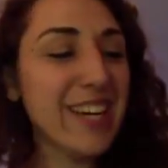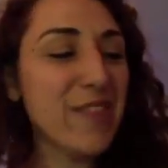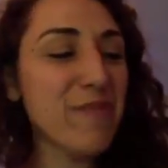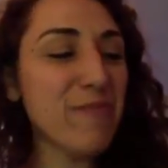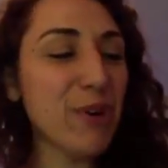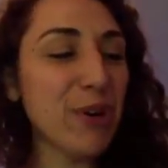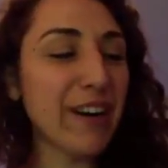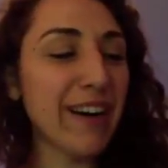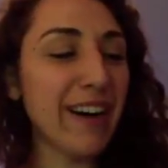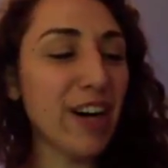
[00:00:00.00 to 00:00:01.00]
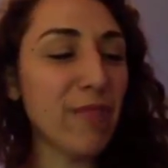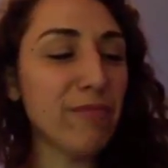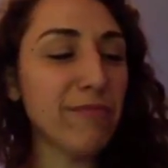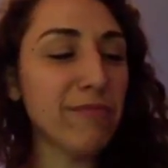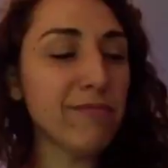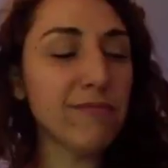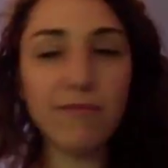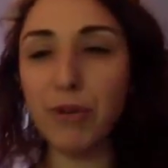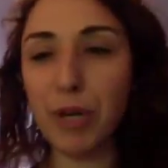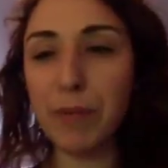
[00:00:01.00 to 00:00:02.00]
more
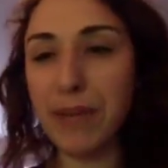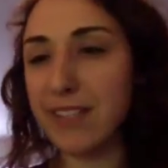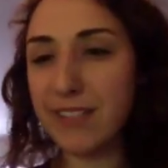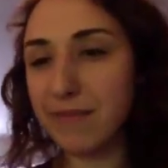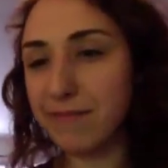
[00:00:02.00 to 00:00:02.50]
at peace.